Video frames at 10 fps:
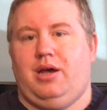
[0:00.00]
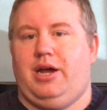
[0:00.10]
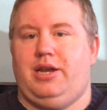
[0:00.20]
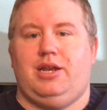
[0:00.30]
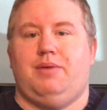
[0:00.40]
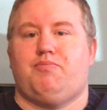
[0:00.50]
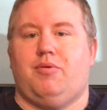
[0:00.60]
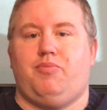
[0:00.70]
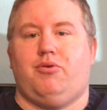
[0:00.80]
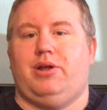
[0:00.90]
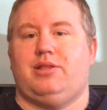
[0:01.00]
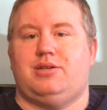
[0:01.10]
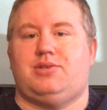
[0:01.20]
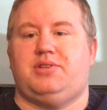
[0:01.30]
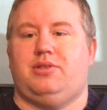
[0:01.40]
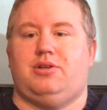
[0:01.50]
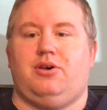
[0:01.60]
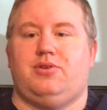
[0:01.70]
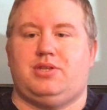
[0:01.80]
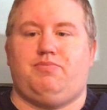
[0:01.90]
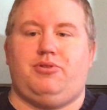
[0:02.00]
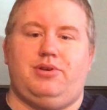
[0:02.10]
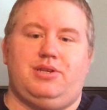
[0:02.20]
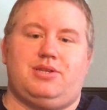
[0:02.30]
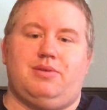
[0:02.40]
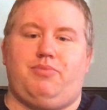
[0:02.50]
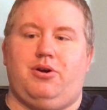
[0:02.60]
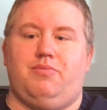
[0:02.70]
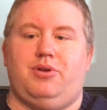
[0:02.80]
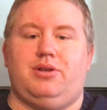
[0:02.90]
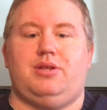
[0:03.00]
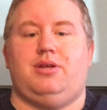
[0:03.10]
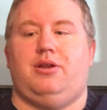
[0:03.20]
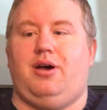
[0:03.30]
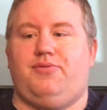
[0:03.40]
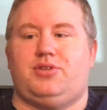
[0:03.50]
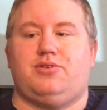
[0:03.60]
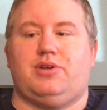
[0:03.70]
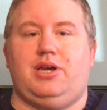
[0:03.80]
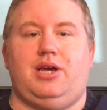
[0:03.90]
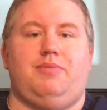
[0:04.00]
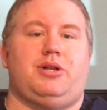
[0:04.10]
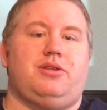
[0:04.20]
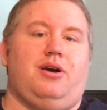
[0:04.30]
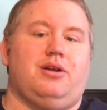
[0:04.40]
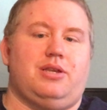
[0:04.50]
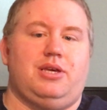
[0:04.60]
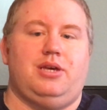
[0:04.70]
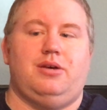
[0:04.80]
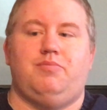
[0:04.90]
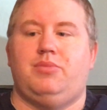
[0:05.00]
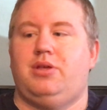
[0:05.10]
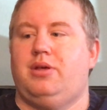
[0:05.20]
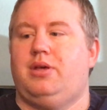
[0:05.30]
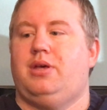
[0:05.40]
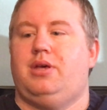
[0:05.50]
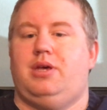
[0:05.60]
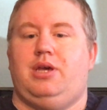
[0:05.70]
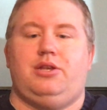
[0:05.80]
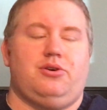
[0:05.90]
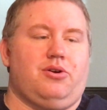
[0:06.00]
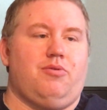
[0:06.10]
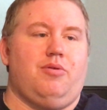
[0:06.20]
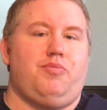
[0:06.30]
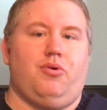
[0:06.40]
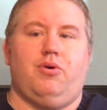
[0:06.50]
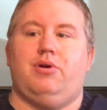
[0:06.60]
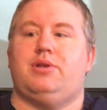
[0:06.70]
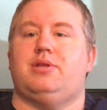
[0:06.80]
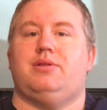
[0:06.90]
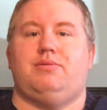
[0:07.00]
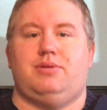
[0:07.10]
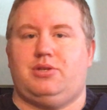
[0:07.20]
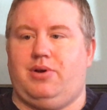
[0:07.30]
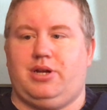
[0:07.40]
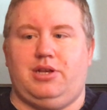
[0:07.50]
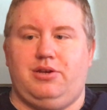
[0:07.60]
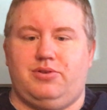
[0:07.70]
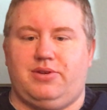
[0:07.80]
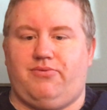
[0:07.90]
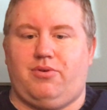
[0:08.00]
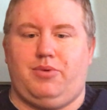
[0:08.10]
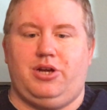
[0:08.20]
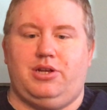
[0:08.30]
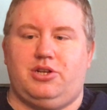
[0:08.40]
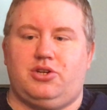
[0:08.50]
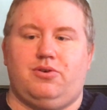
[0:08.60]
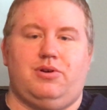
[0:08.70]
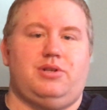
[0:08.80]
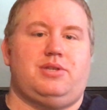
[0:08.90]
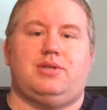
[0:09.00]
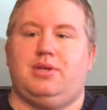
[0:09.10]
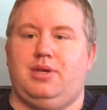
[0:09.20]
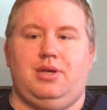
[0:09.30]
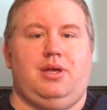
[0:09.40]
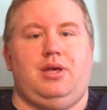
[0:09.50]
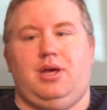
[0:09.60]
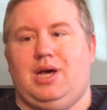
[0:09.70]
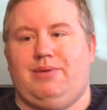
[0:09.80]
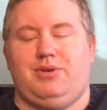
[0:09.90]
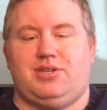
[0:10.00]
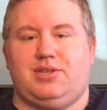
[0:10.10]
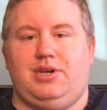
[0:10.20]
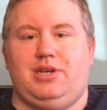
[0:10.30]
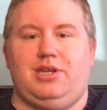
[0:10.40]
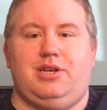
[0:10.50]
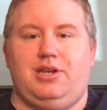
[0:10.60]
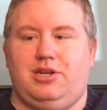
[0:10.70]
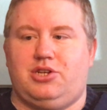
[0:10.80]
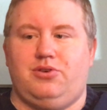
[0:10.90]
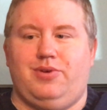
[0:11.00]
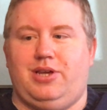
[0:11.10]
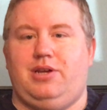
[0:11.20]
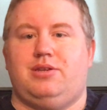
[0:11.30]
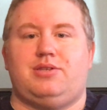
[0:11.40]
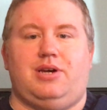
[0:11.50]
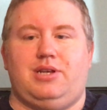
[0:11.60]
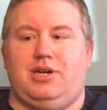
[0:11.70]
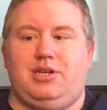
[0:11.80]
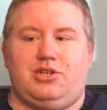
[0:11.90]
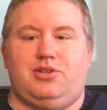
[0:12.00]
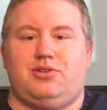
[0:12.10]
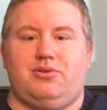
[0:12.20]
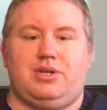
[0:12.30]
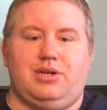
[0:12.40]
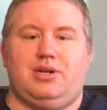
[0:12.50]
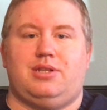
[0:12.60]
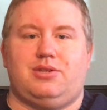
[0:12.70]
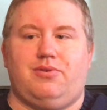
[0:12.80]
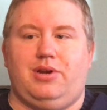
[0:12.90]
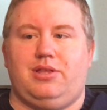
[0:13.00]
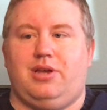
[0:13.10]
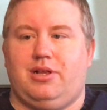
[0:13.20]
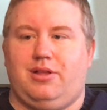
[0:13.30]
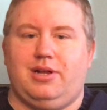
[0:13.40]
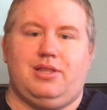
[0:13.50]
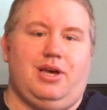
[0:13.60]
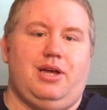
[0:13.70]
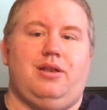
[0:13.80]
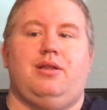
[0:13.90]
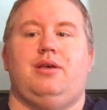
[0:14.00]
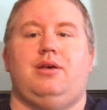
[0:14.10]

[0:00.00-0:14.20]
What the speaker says: I ended up reporting this to the Tulsa Police Department. An officer came, I talked to him. He took a report so I could use it for my insurance. Obviously, he didn't issue any citations or tickets or anything like that.